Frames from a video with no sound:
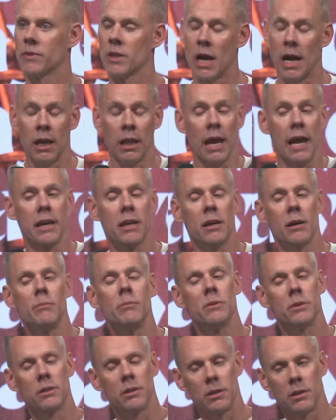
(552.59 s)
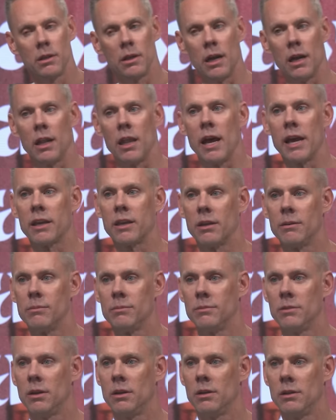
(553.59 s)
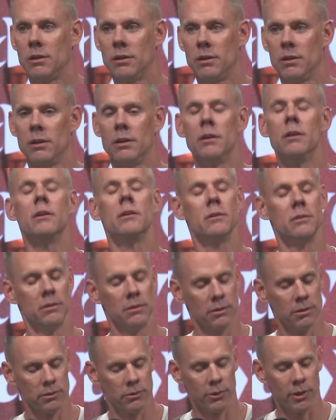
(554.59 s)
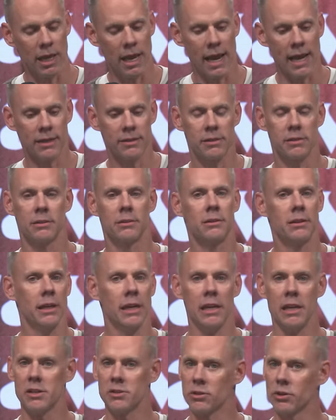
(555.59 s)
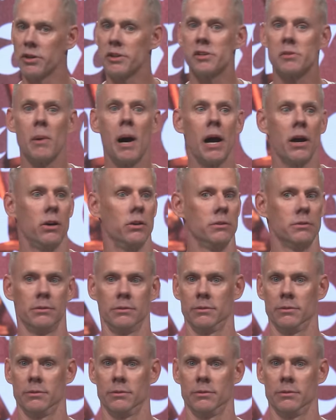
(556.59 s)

I like him. I like him. Relax. He needs to learn to smile.